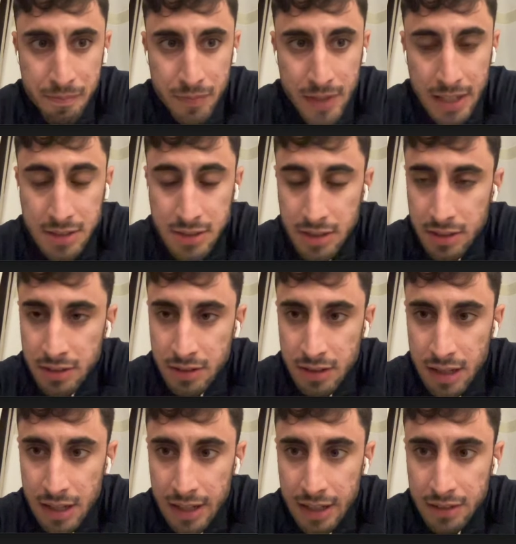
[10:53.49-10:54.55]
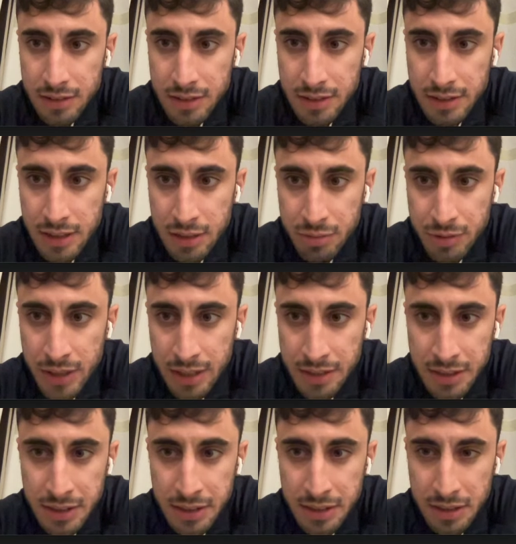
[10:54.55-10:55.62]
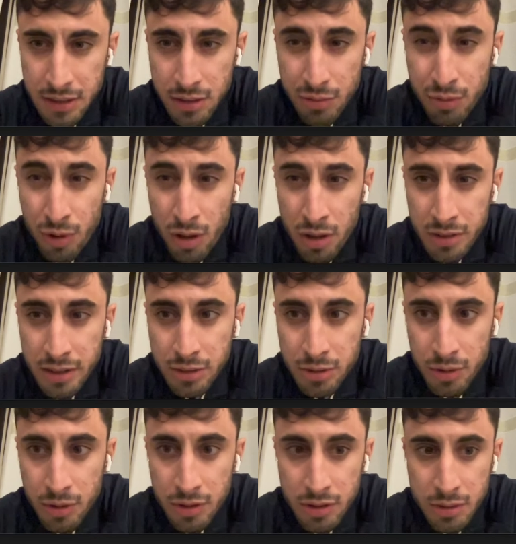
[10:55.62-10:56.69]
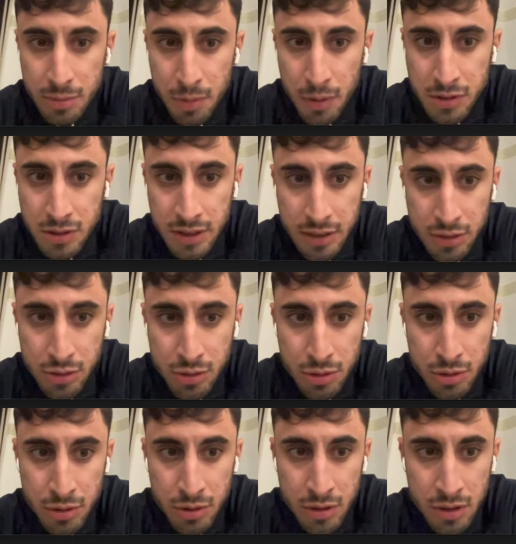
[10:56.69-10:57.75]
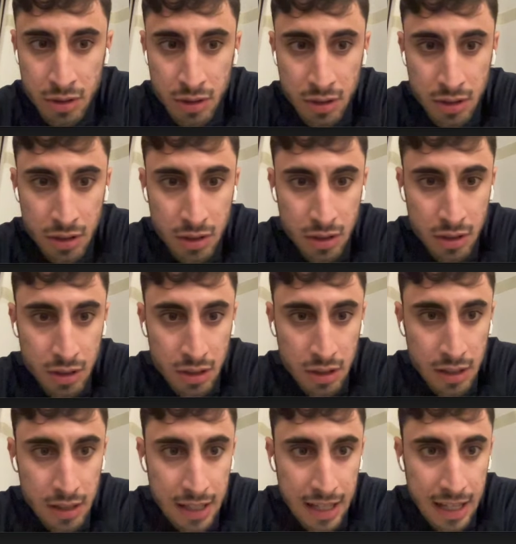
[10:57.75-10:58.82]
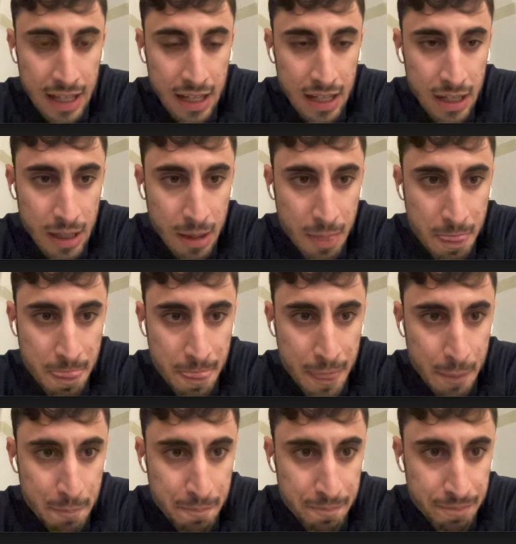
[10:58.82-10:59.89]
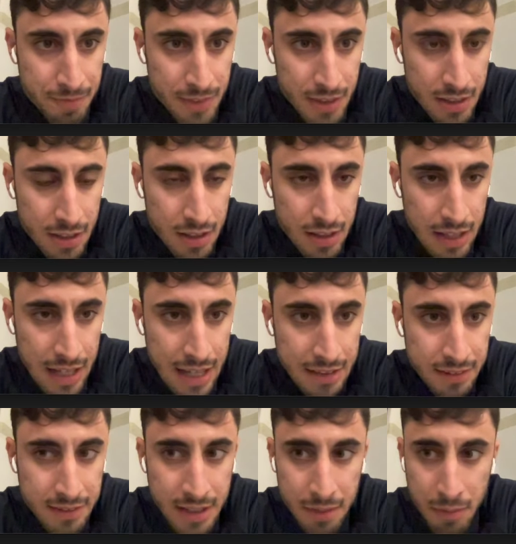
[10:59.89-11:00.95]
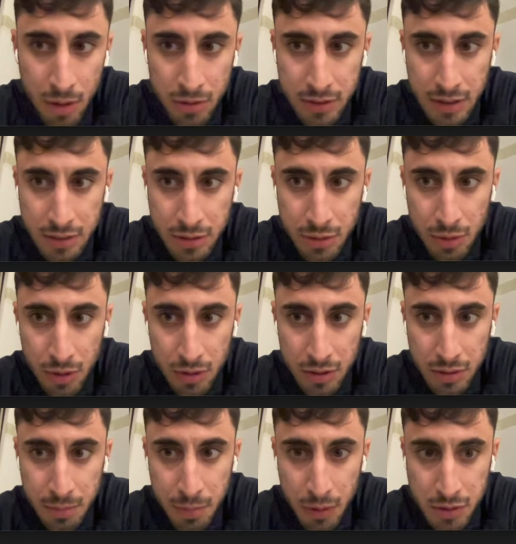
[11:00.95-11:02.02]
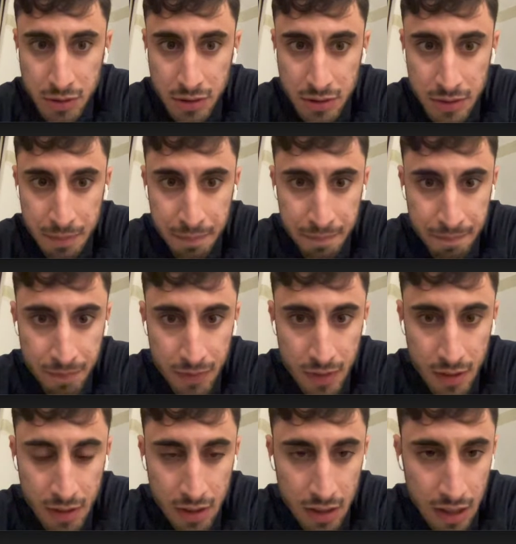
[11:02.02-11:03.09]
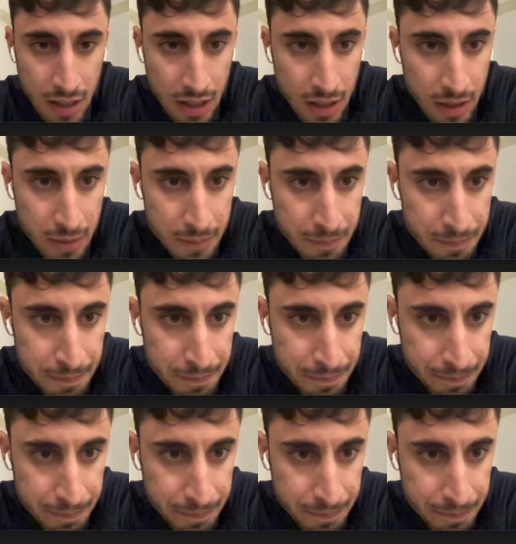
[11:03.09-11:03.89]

takes in again the DNFT ID, the vault that you want to deposit into, um, and the amount that you want to deposit. Um,